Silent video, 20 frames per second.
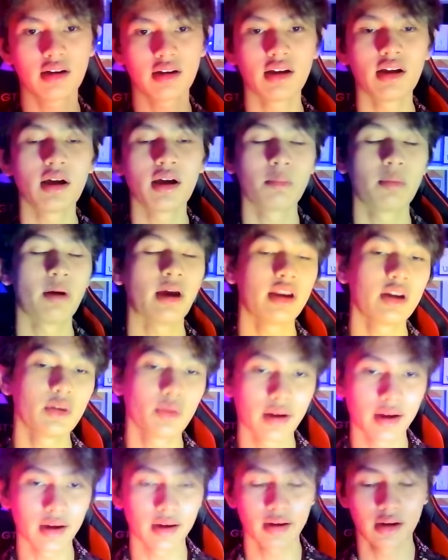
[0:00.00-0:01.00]
But
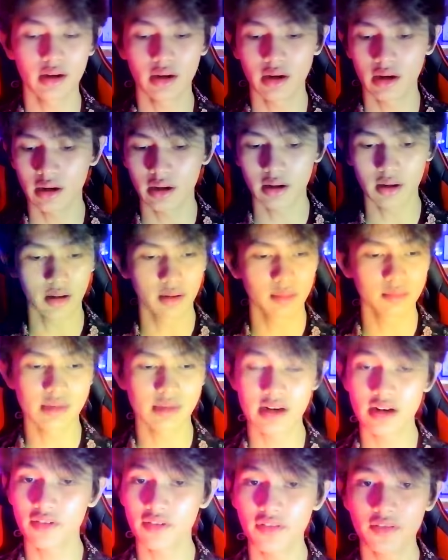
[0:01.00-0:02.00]
anyway, um,
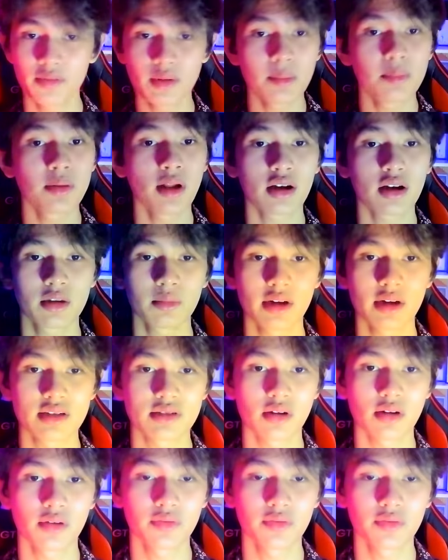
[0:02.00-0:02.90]
enough of me plugging myself.